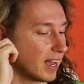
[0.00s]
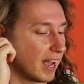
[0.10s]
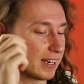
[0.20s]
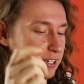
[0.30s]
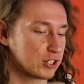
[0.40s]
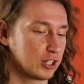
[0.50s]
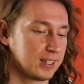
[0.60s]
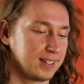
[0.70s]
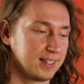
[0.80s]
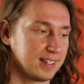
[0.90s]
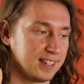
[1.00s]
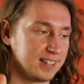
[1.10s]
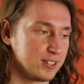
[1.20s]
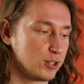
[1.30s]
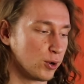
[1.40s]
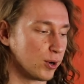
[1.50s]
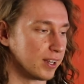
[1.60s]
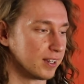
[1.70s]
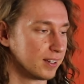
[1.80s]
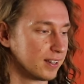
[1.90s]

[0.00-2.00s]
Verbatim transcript: actually enjoy